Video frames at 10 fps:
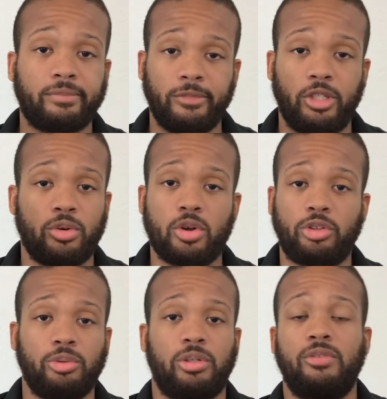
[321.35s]
go
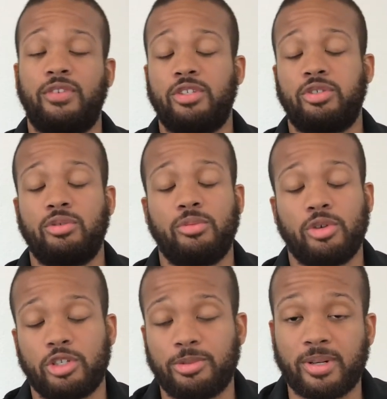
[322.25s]
through a conventional
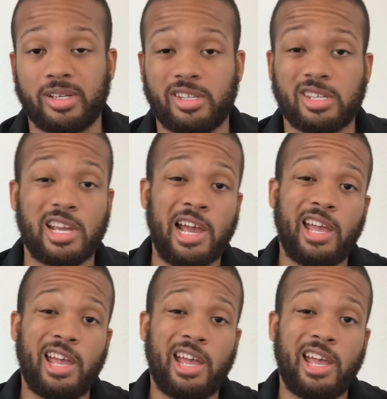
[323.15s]
mortgage process.